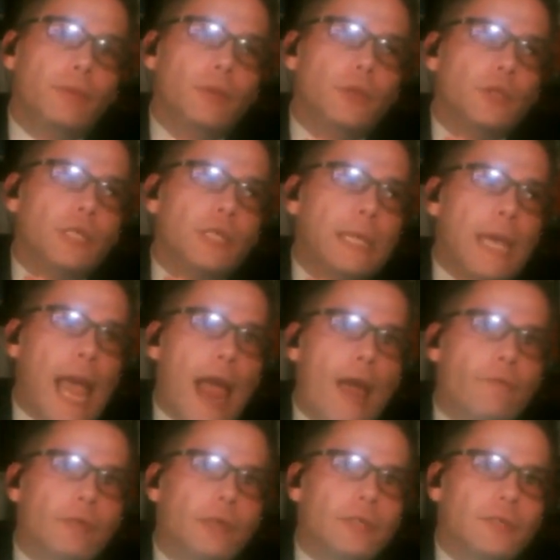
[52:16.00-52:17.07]
Because
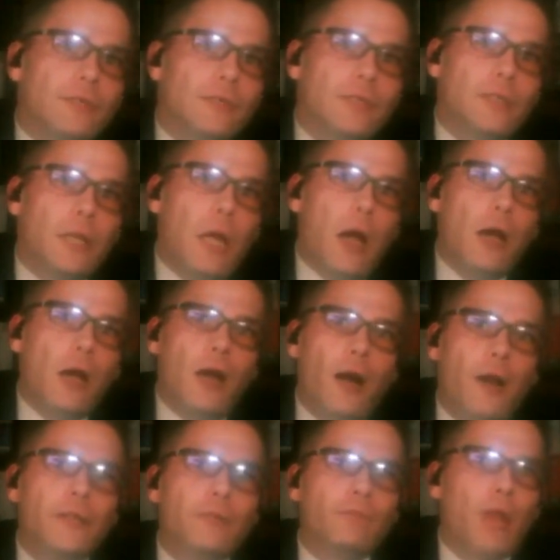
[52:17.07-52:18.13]
characters are
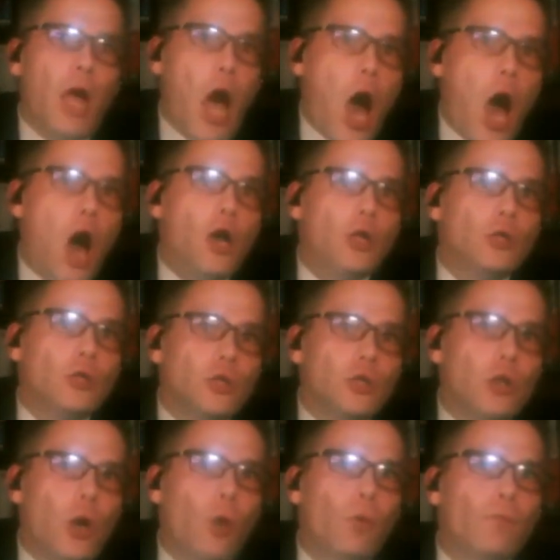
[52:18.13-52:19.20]
kind of the heart and
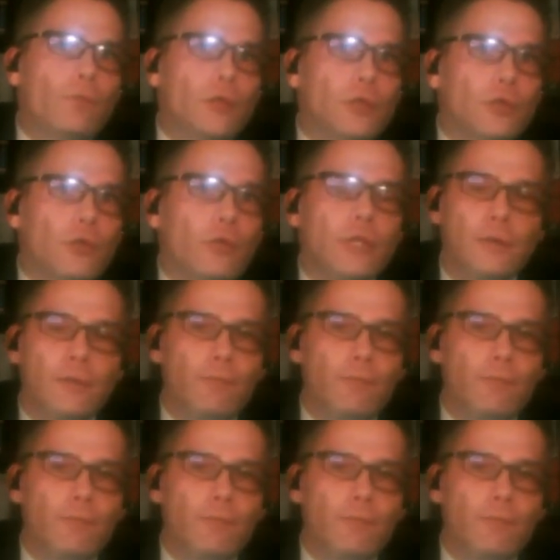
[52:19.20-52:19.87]
soul of the story.